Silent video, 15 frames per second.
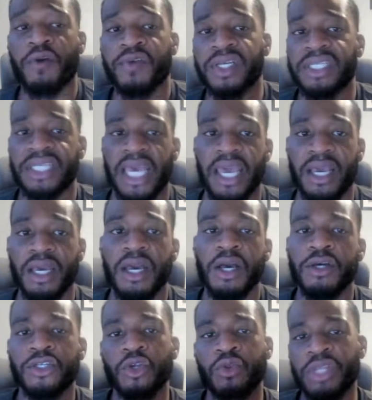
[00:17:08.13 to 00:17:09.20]
graph can take.
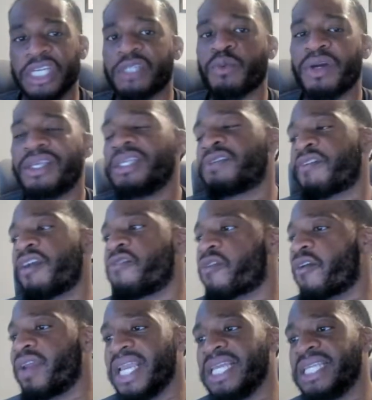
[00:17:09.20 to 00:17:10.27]
So this one is very,
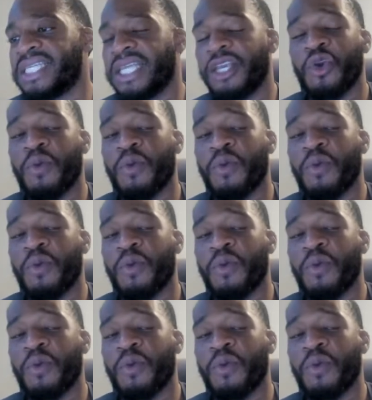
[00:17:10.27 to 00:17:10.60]
very easy.